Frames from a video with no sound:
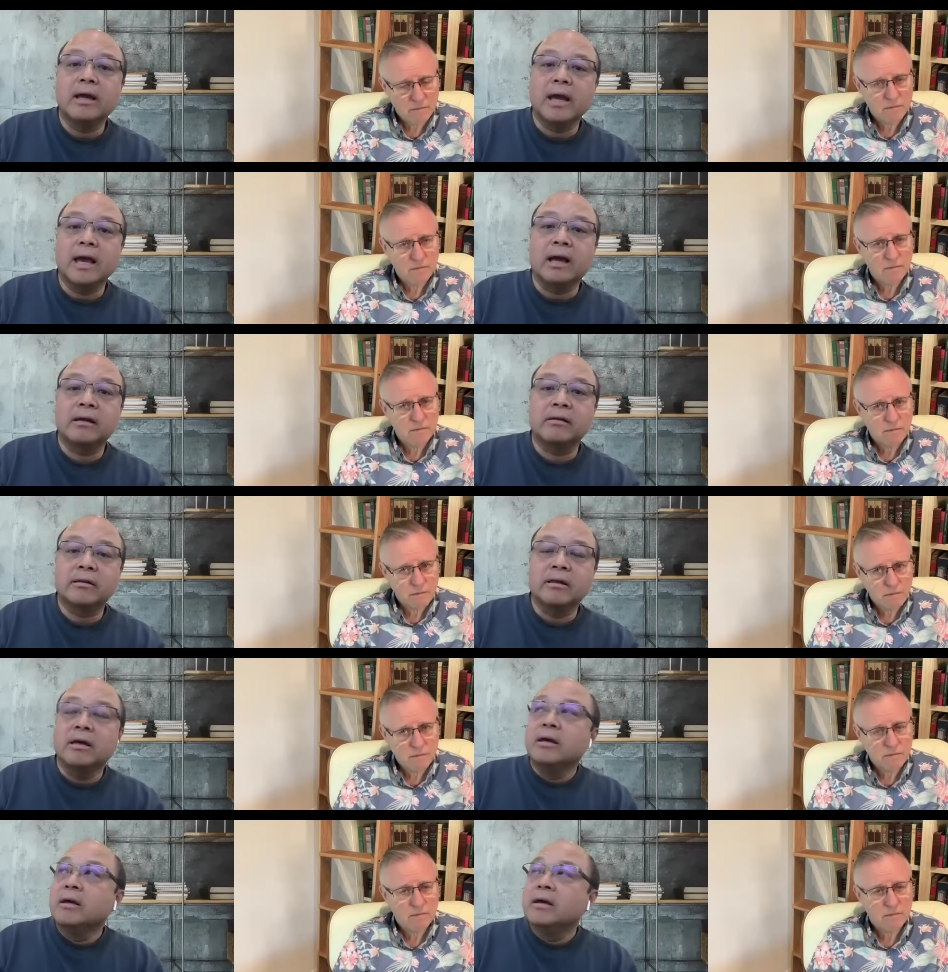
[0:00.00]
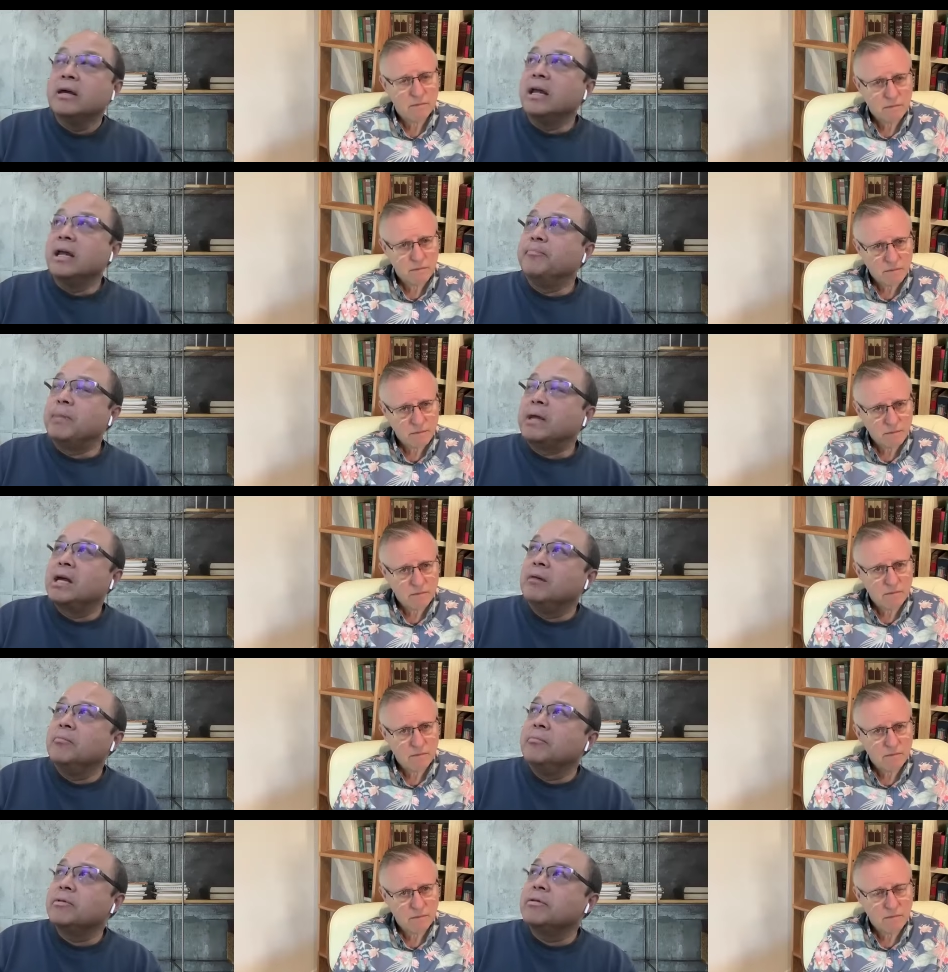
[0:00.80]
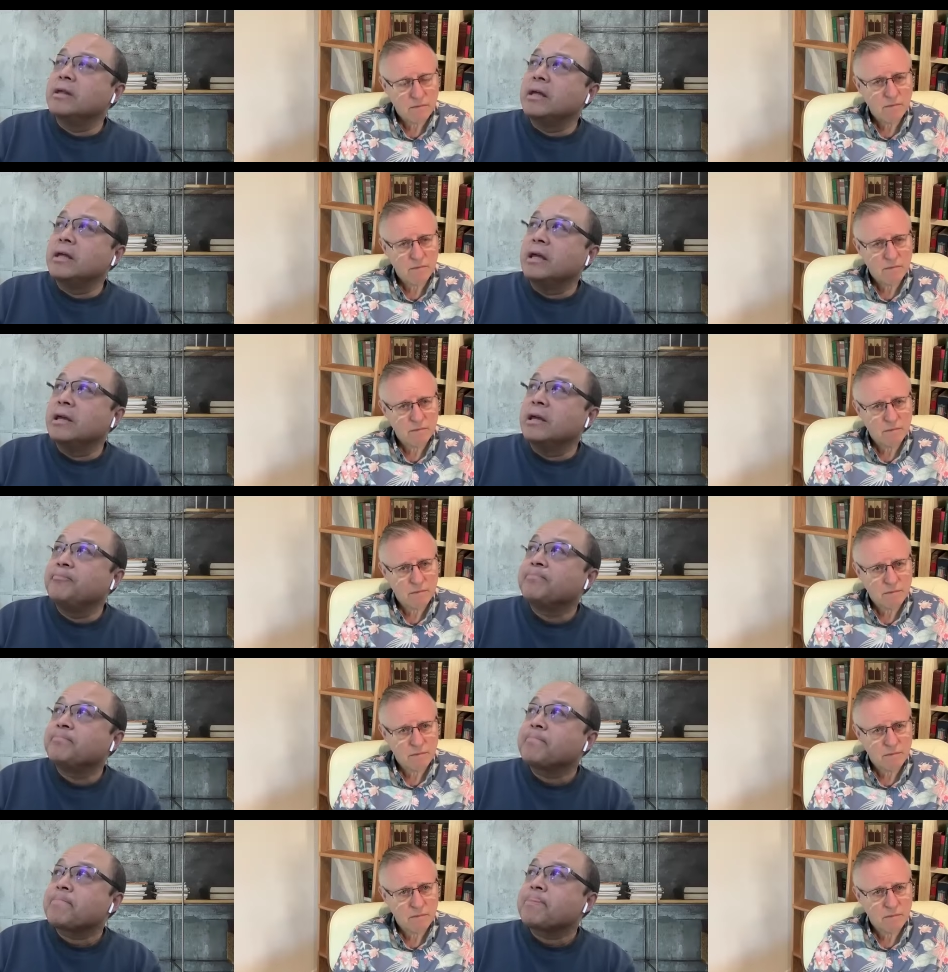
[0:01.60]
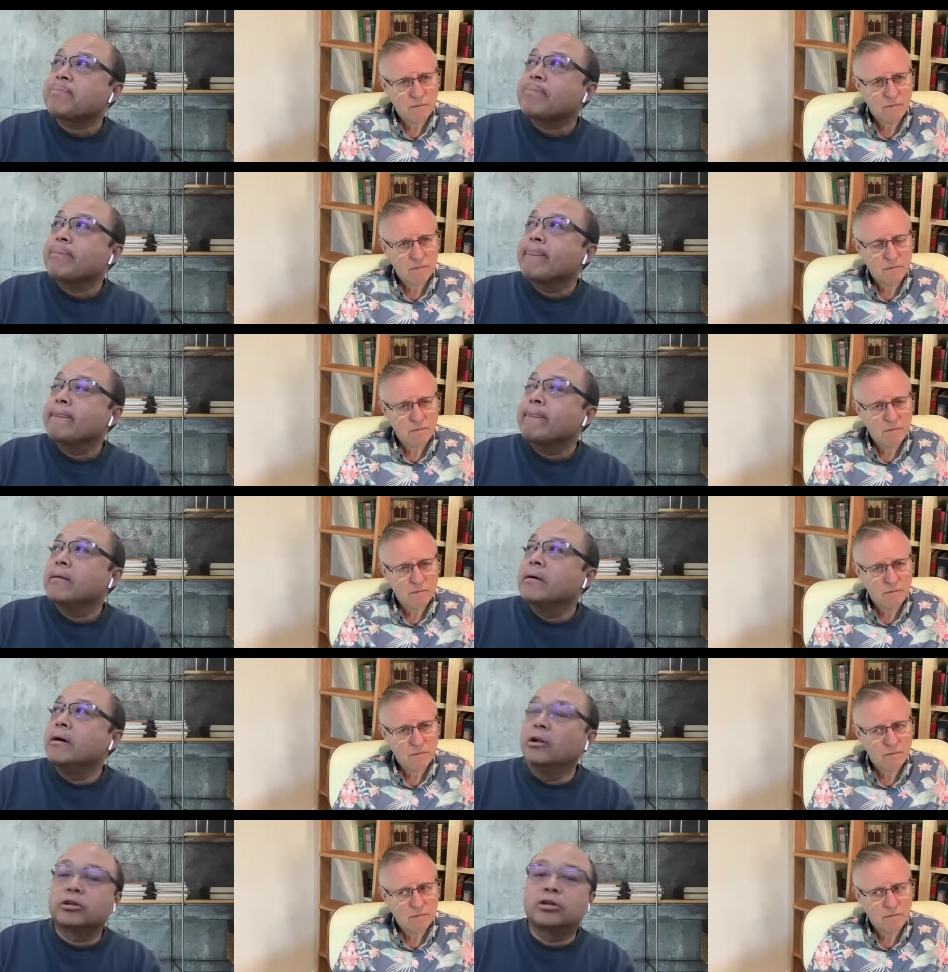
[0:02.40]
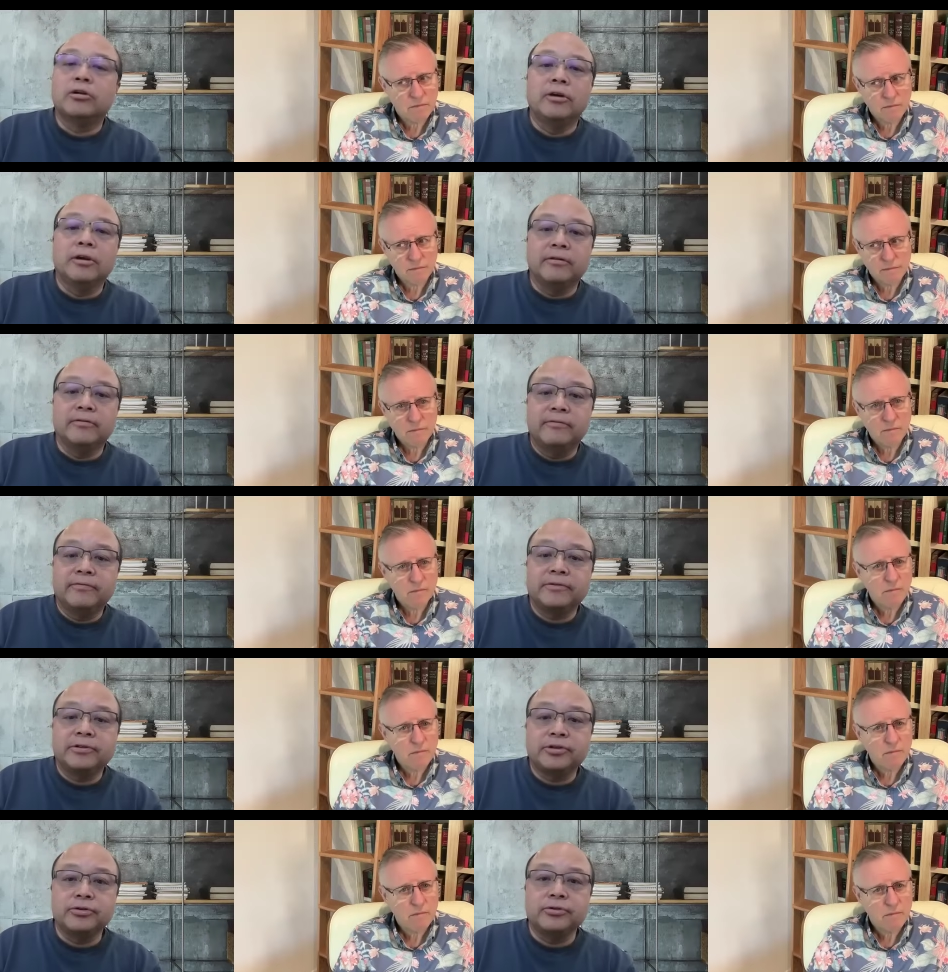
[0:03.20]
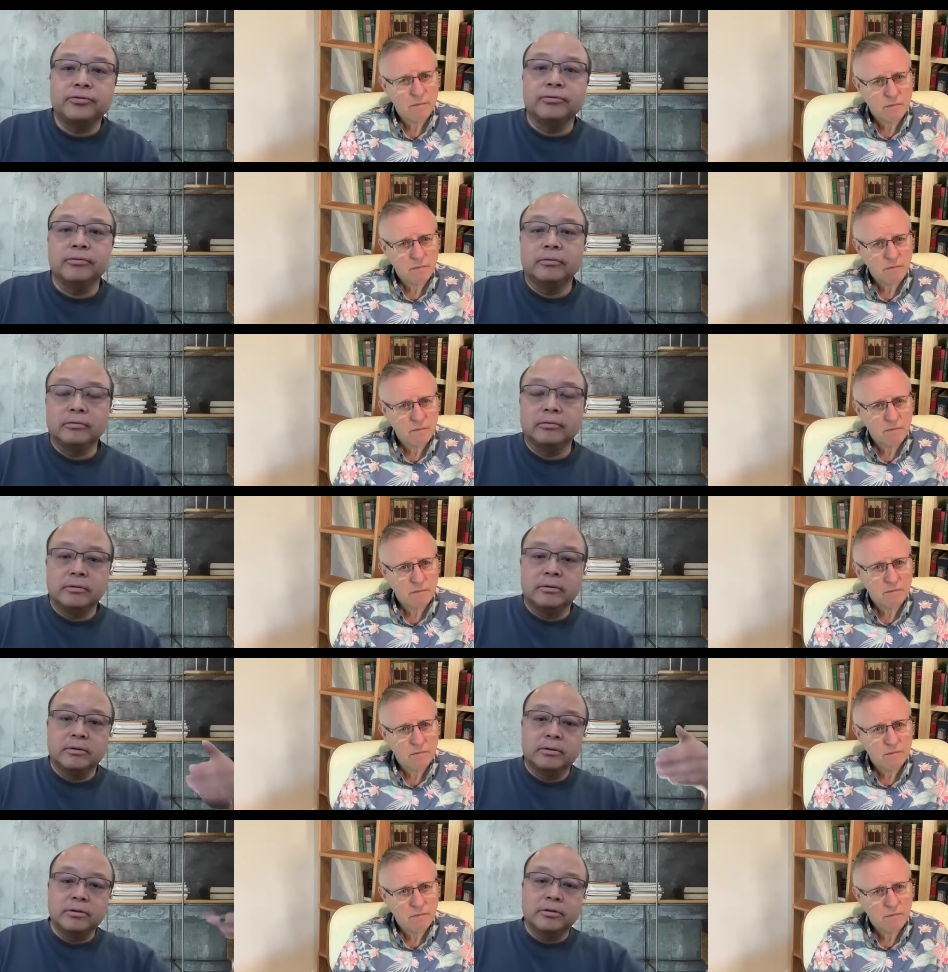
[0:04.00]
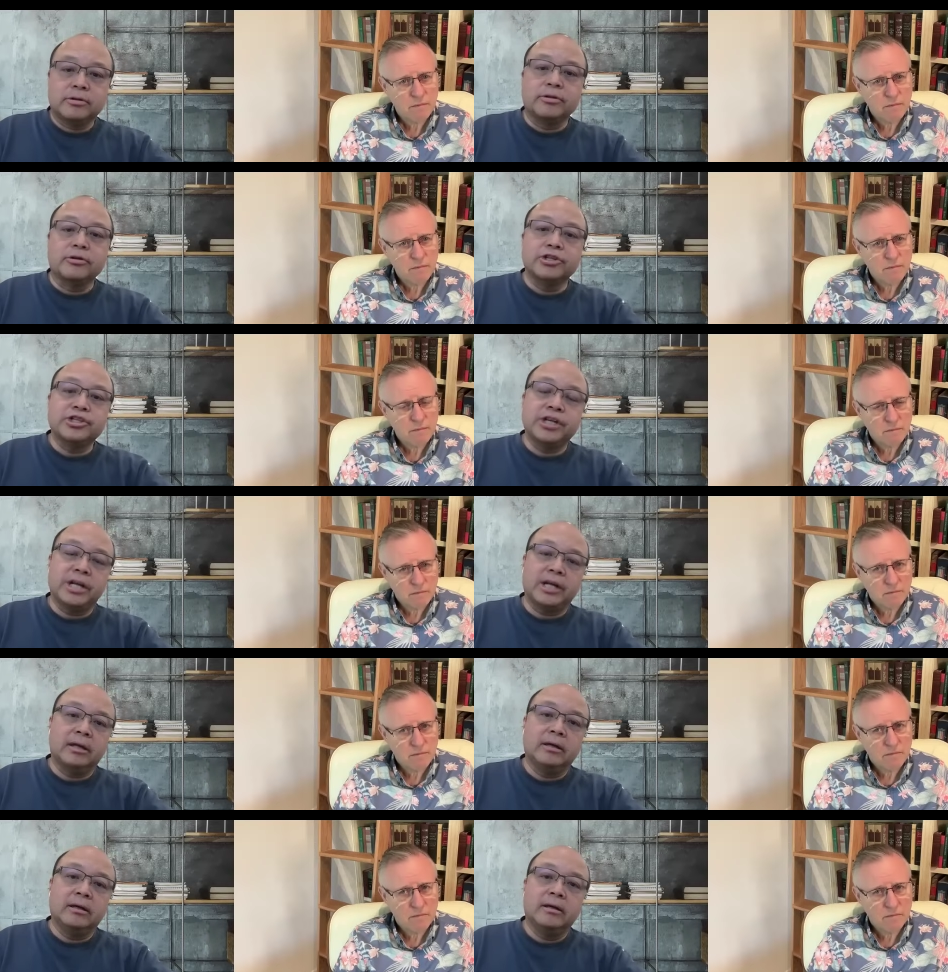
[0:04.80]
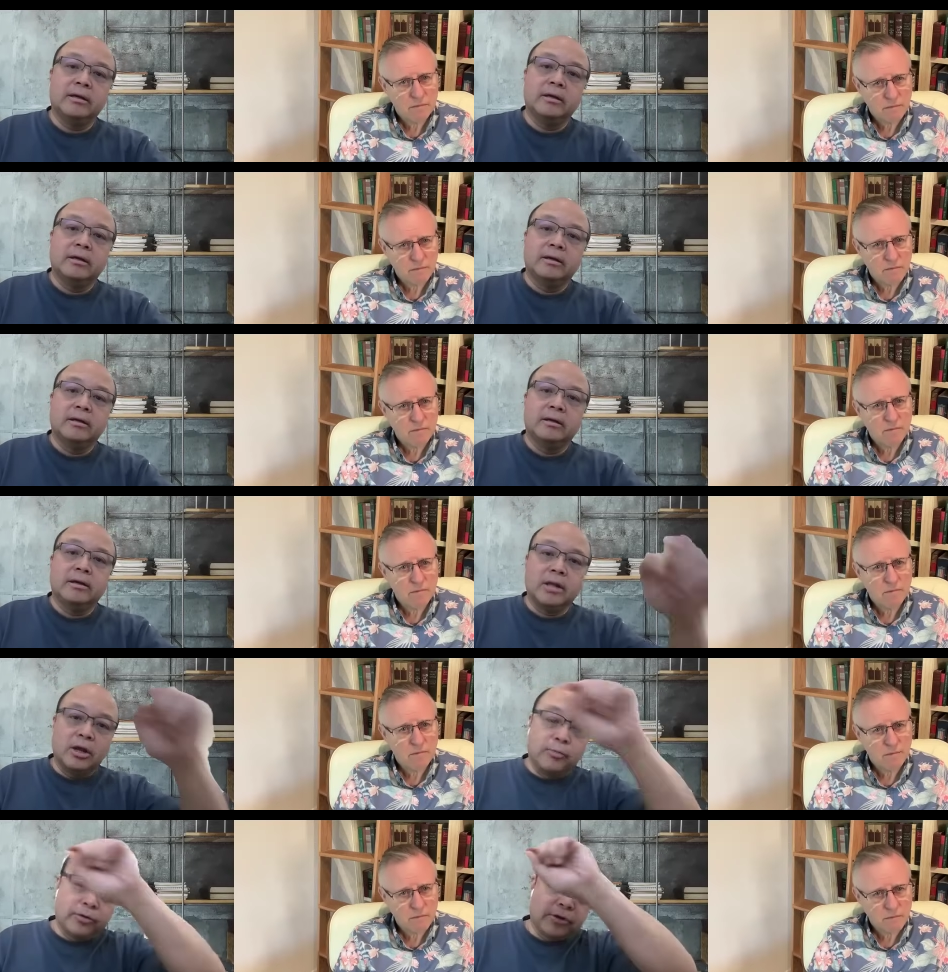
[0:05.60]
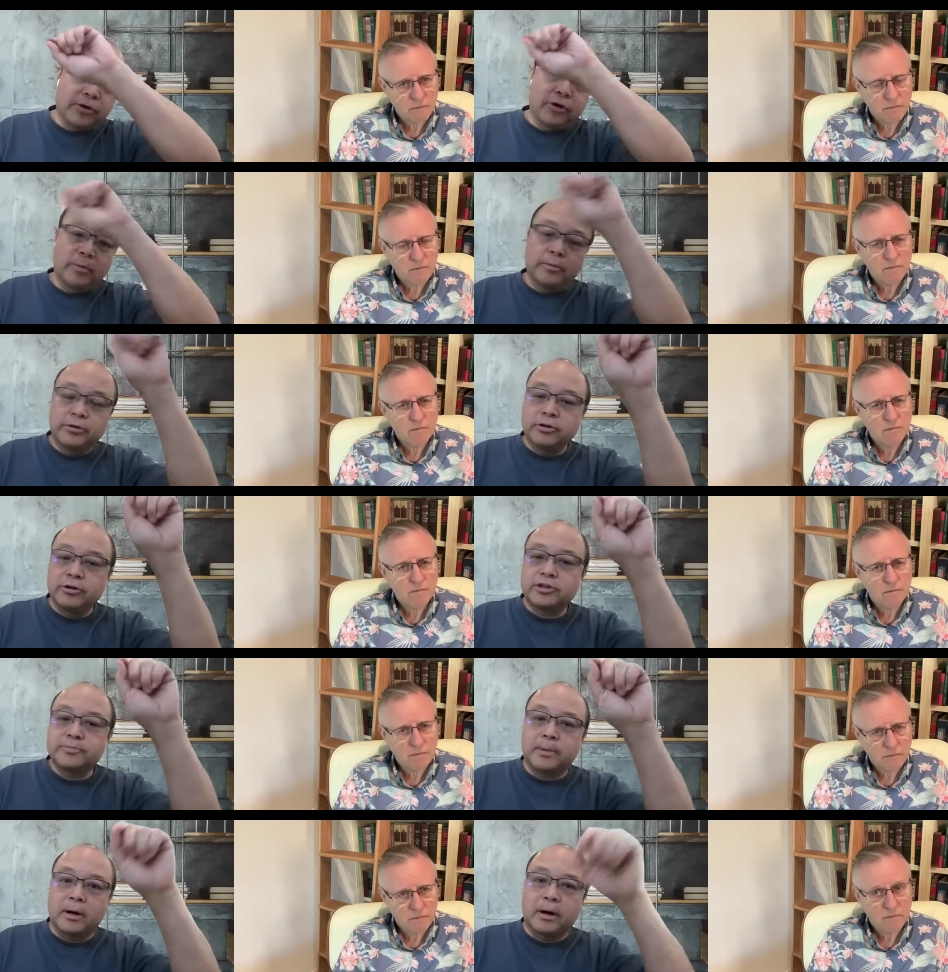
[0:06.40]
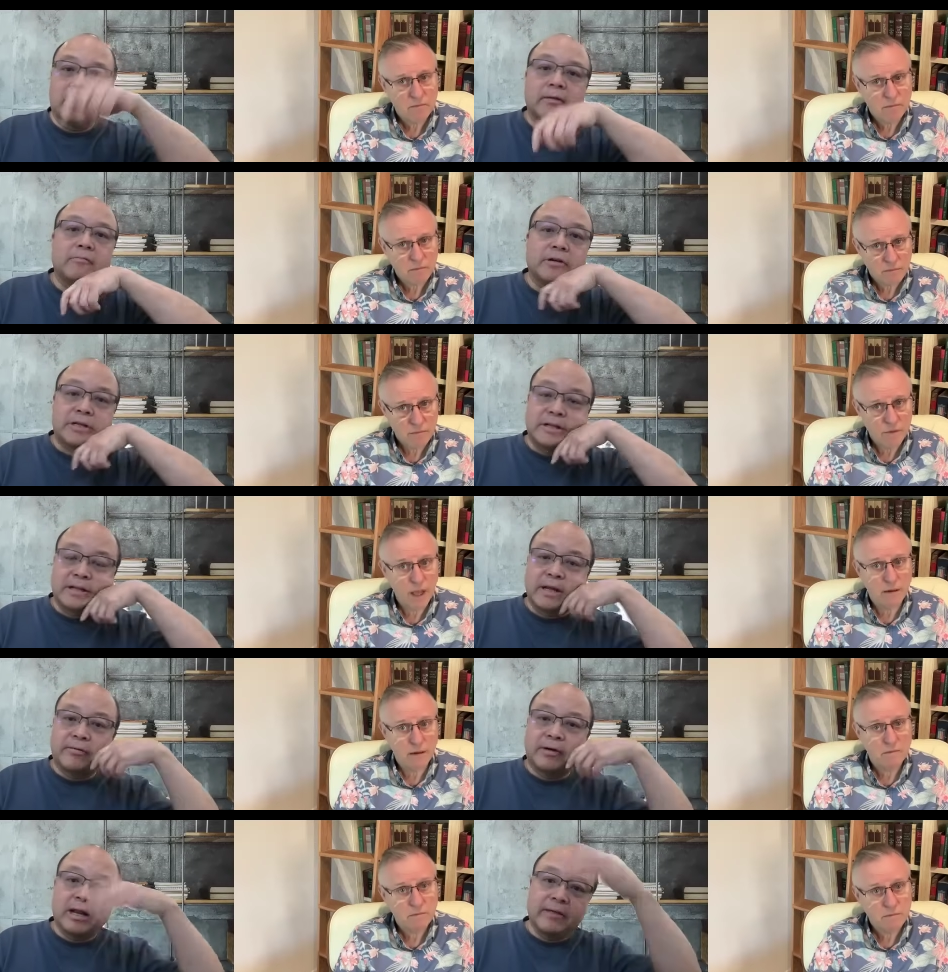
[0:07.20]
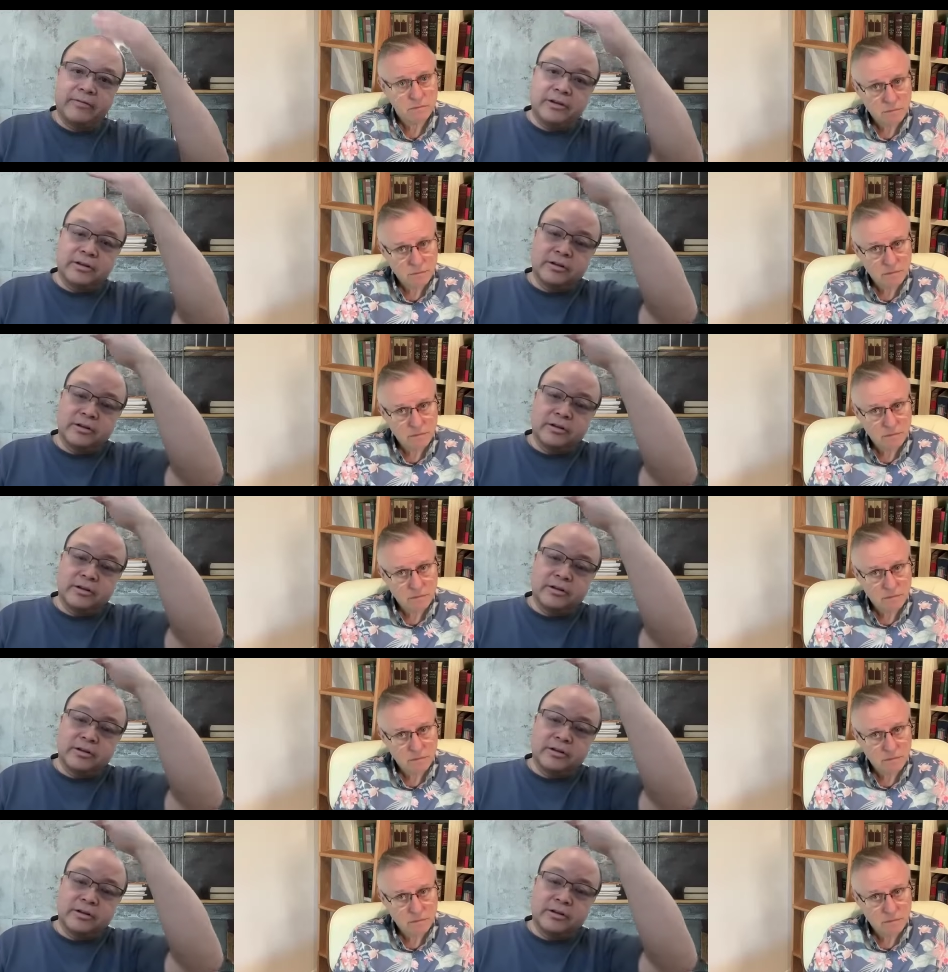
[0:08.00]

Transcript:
Speaker 1: X, and it becomes a alternative to searching, you know, with the normal search bar, which you know, yeah.